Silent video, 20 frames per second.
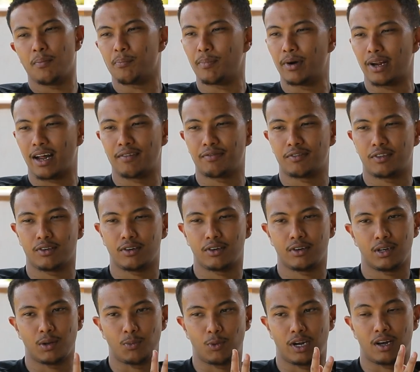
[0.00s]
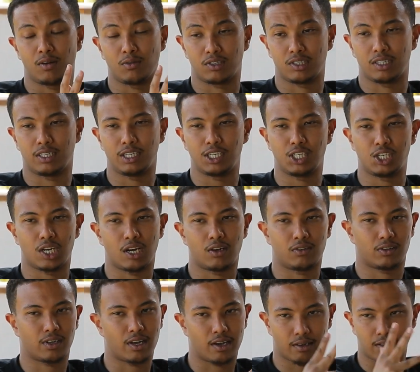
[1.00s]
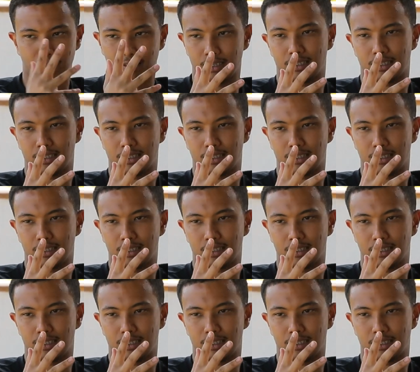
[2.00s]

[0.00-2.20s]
But after, when I was a DJ, I was like,